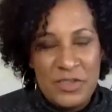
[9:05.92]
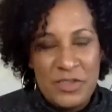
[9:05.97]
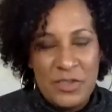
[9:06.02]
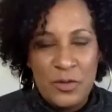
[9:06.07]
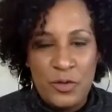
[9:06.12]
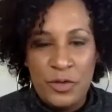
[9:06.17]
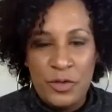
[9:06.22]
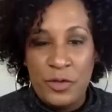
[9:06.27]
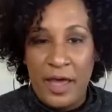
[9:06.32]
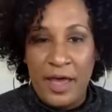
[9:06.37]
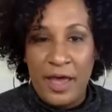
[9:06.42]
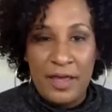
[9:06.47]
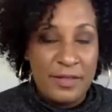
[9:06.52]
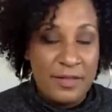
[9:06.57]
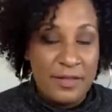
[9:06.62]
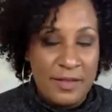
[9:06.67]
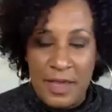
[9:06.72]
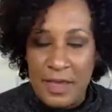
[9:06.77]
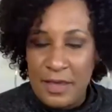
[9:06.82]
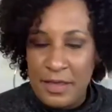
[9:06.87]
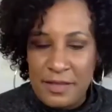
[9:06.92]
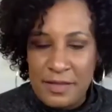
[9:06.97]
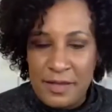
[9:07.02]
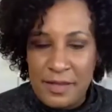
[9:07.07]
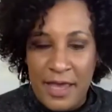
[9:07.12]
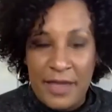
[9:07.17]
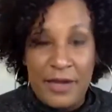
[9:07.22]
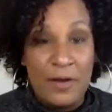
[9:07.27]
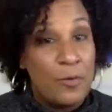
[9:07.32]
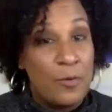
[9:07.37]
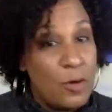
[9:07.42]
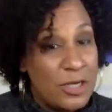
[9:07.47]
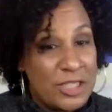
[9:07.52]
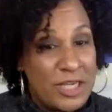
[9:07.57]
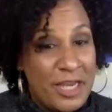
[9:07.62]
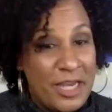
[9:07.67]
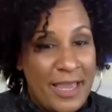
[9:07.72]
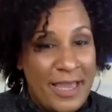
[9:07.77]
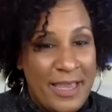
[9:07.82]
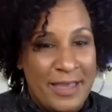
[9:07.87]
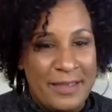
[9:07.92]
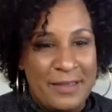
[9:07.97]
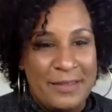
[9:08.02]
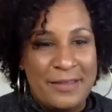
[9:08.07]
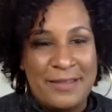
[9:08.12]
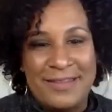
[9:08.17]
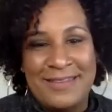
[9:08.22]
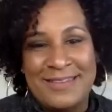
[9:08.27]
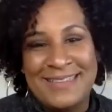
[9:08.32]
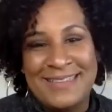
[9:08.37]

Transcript: too. You guys stay inside and wash hands. Yes.